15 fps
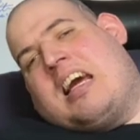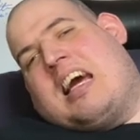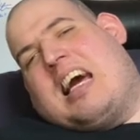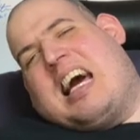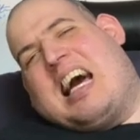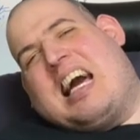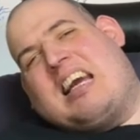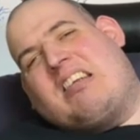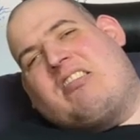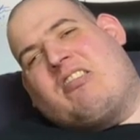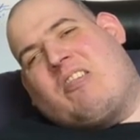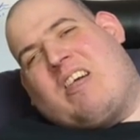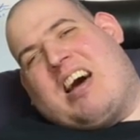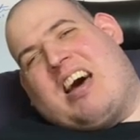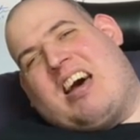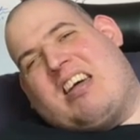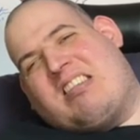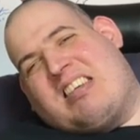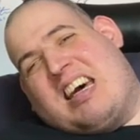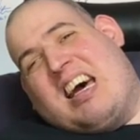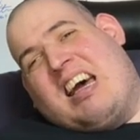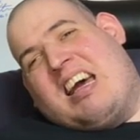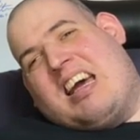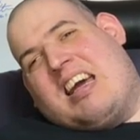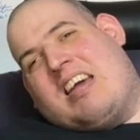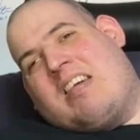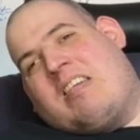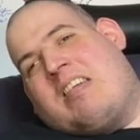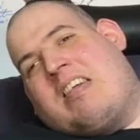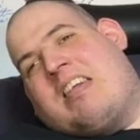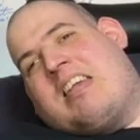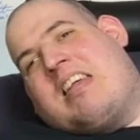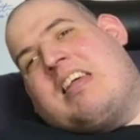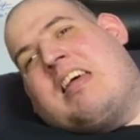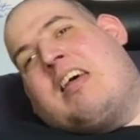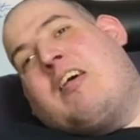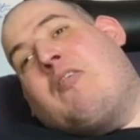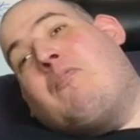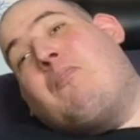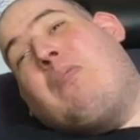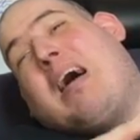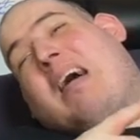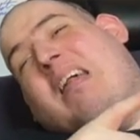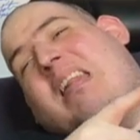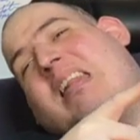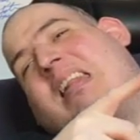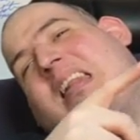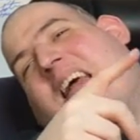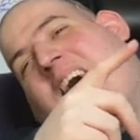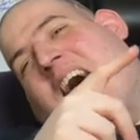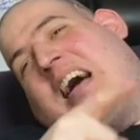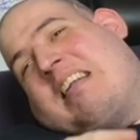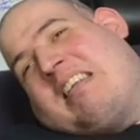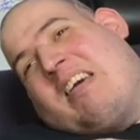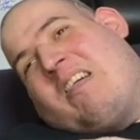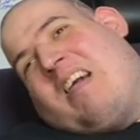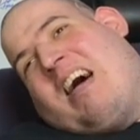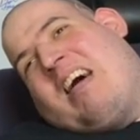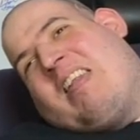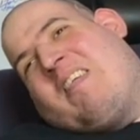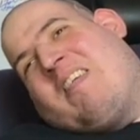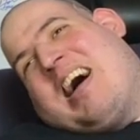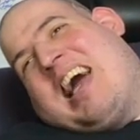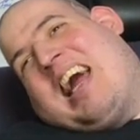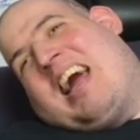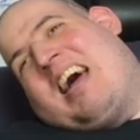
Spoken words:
Angel Garza, but I do like the way